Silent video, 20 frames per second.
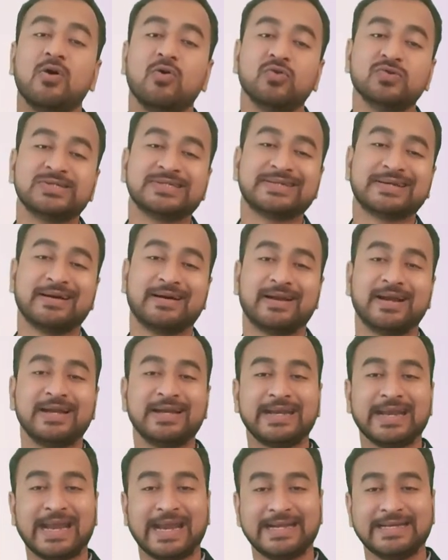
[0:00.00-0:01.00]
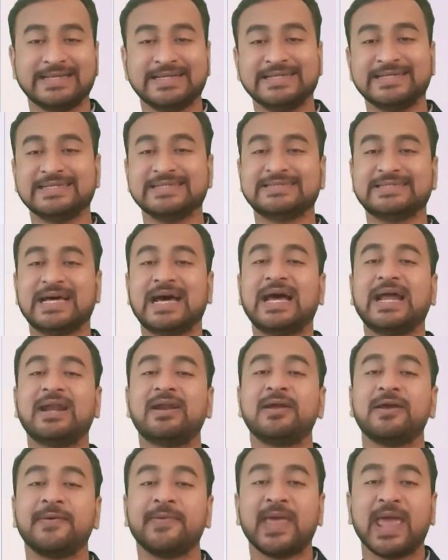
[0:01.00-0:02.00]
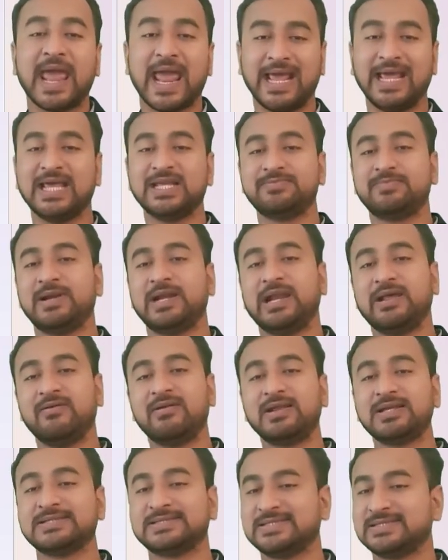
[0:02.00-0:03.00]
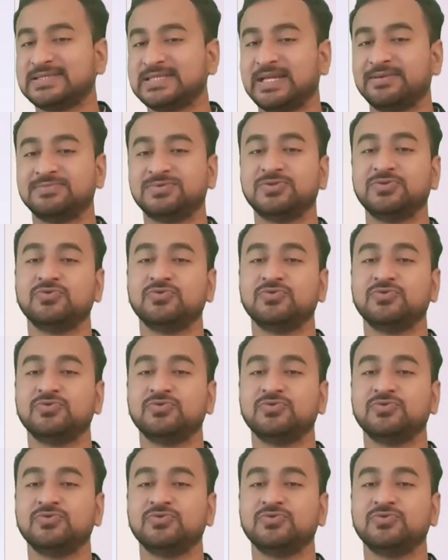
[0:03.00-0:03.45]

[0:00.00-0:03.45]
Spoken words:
whose current and the desired engagement level is the same.